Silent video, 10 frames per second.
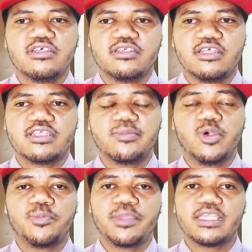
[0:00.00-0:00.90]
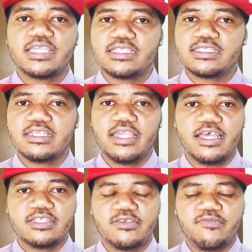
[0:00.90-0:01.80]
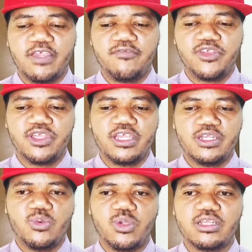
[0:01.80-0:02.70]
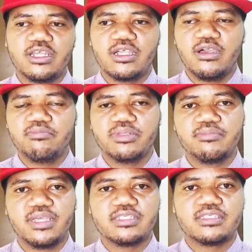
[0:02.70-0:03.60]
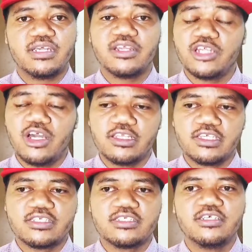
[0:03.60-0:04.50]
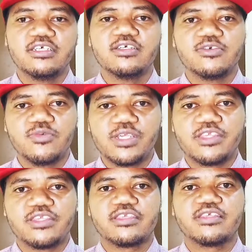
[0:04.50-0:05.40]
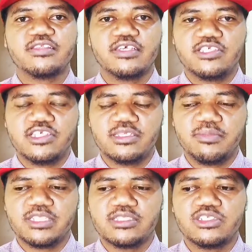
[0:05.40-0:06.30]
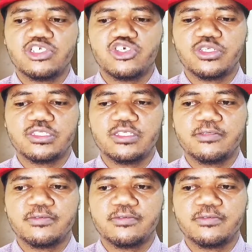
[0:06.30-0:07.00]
that I'm hoping gets in the hands of anyone that complements their knowledge with legitimate literacy.